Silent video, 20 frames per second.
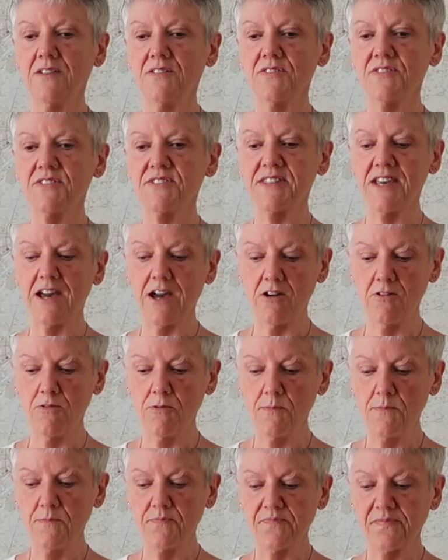
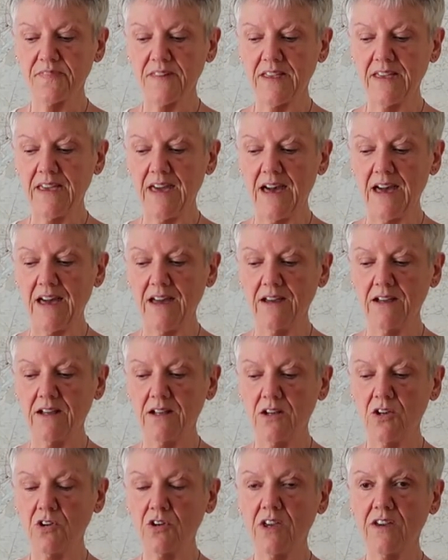So yeah,
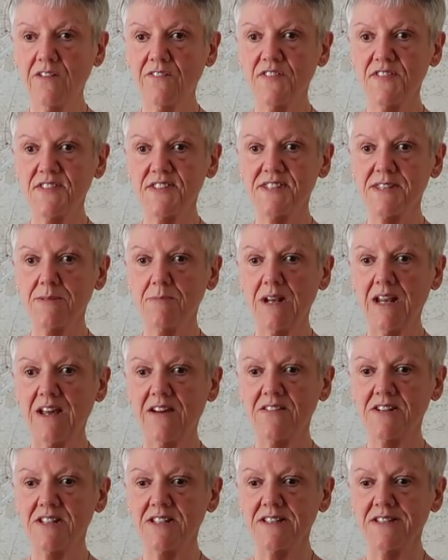looking for the
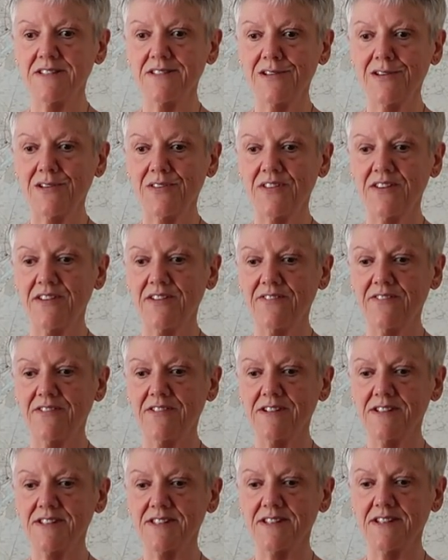similarities and not the
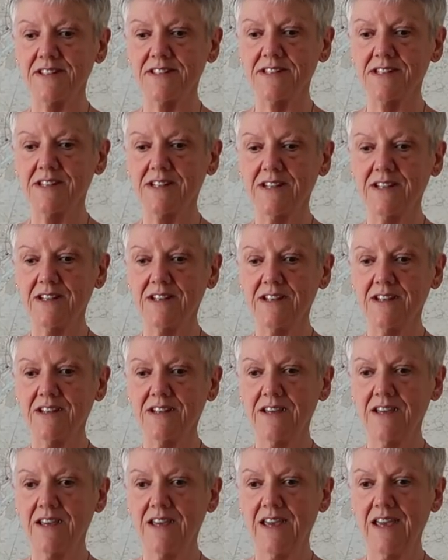differences.
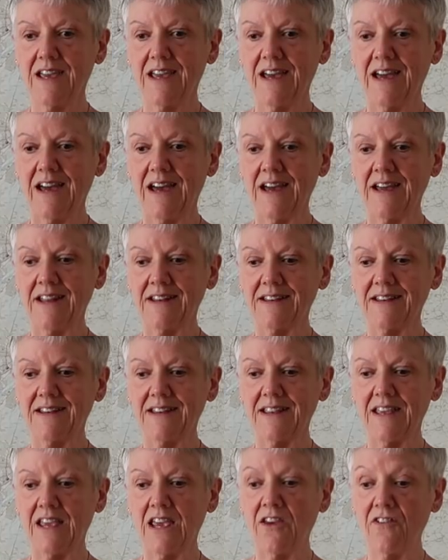
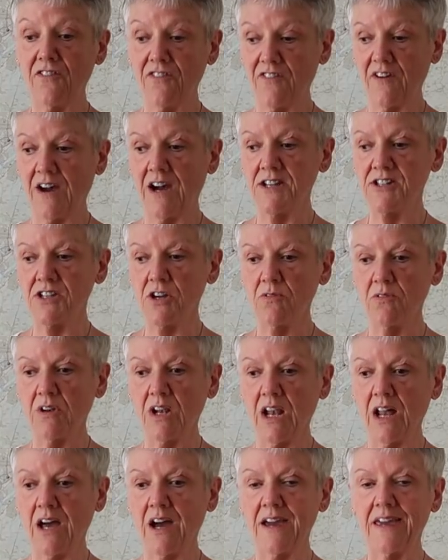And if I
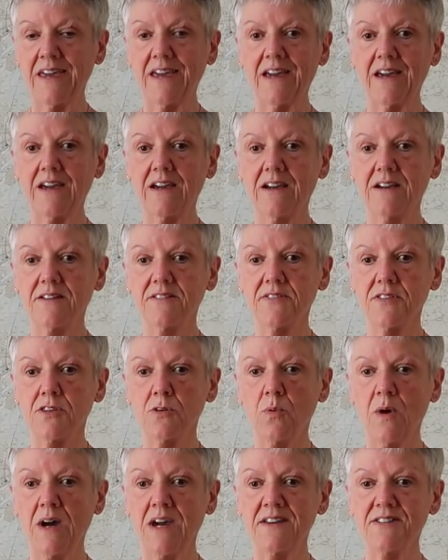don't like the
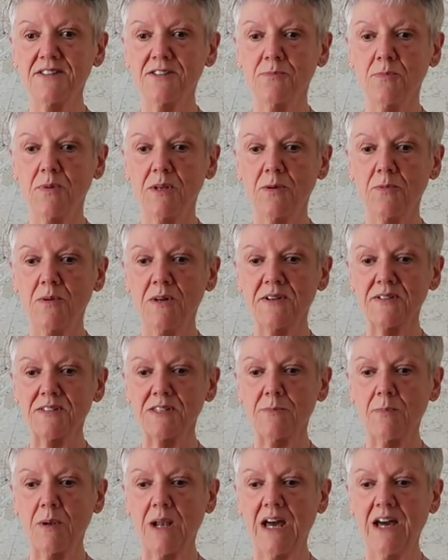way somebody works
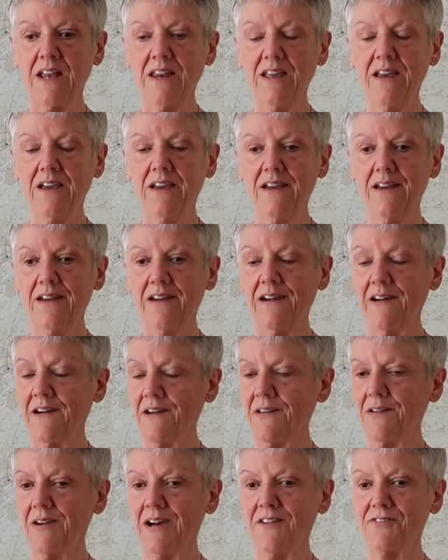the plan,
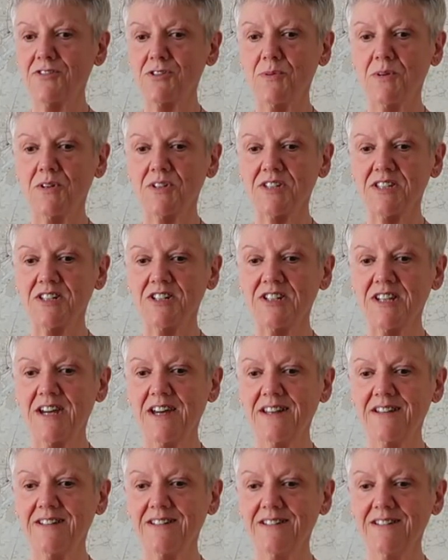I don't have to watch their
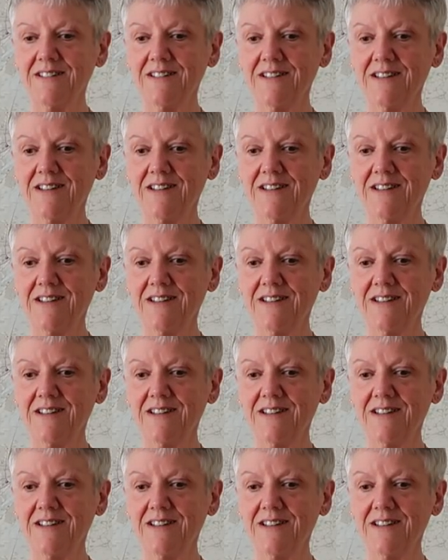channel.